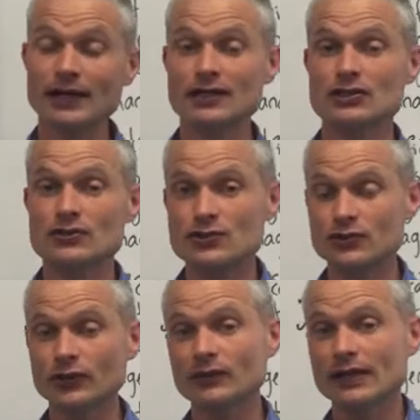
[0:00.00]
in your
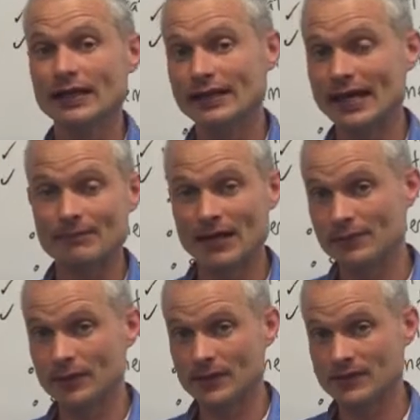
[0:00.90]
soil, and that may
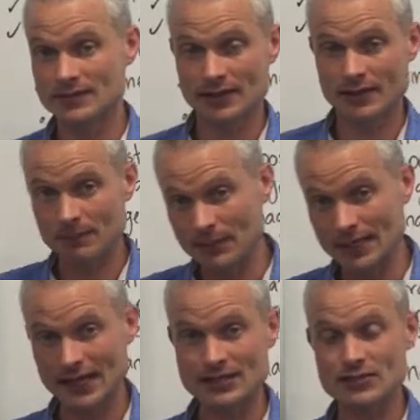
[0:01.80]
be because the
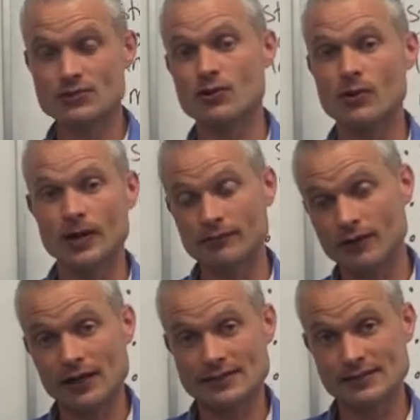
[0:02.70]
pH is not quite
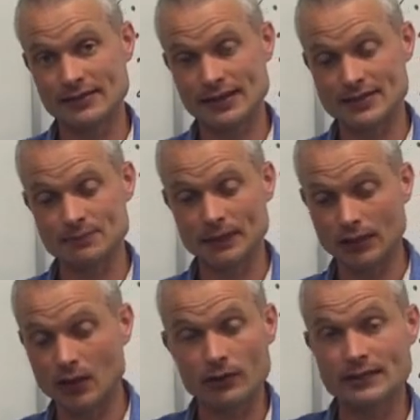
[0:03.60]
right and they're just
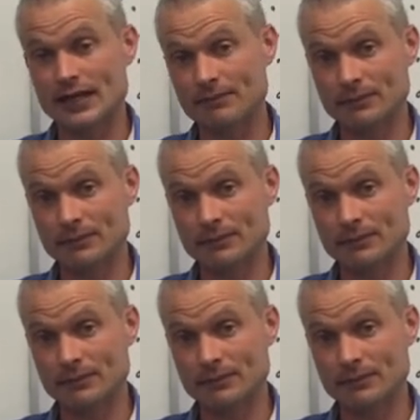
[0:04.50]
being locked up